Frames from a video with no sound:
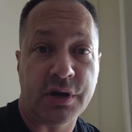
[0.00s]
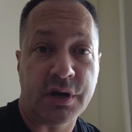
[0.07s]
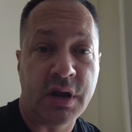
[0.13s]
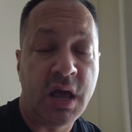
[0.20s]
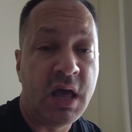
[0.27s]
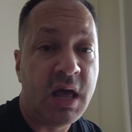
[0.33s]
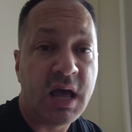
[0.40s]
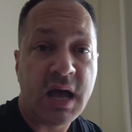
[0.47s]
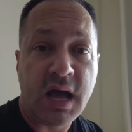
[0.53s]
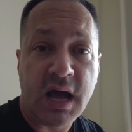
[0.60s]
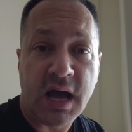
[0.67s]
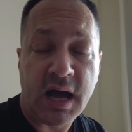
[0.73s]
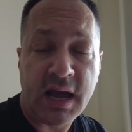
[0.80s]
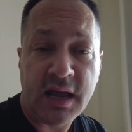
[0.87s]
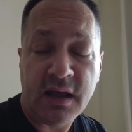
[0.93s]
And
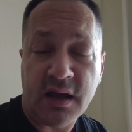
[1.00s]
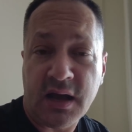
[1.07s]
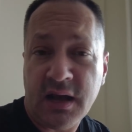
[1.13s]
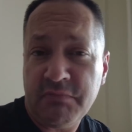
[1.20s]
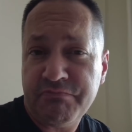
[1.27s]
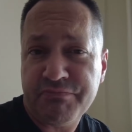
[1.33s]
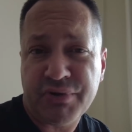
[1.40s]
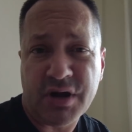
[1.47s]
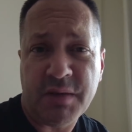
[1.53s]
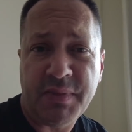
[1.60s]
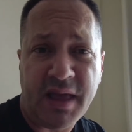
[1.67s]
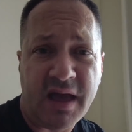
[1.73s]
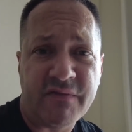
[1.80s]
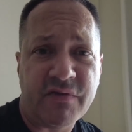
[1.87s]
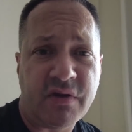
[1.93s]
I
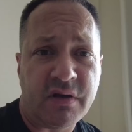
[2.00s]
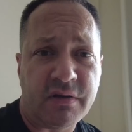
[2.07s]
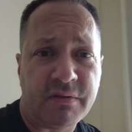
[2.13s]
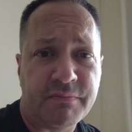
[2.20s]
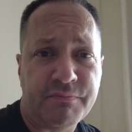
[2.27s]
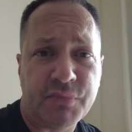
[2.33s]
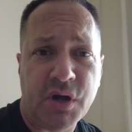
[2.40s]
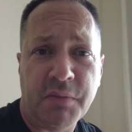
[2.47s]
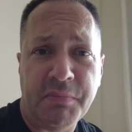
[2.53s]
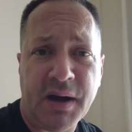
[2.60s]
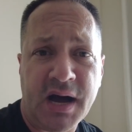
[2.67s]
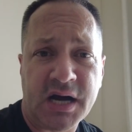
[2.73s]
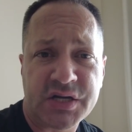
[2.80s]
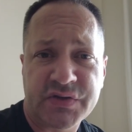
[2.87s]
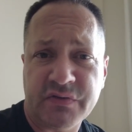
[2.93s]
probably have a
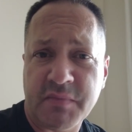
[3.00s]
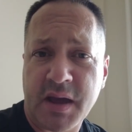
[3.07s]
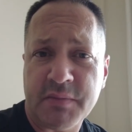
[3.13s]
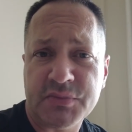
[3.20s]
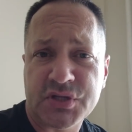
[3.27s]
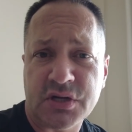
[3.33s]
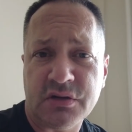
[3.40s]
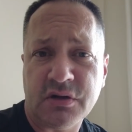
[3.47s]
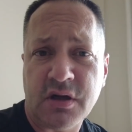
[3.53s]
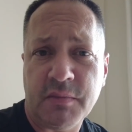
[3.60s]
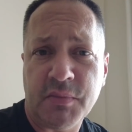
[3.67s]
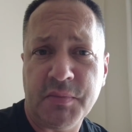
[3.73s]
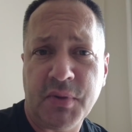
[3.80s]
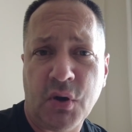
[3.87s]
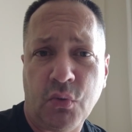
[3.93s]
box from Amazon
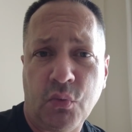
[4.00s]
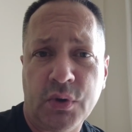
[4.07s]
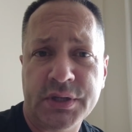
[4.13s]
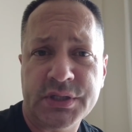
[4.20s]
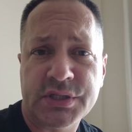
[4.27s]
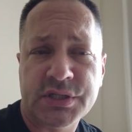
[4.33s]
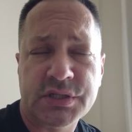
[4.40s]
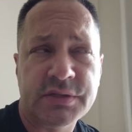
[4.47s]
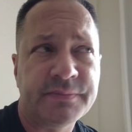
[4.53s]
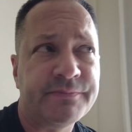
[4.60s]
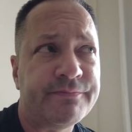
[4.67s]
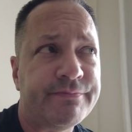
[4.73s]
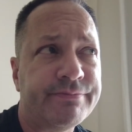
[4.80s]
come about once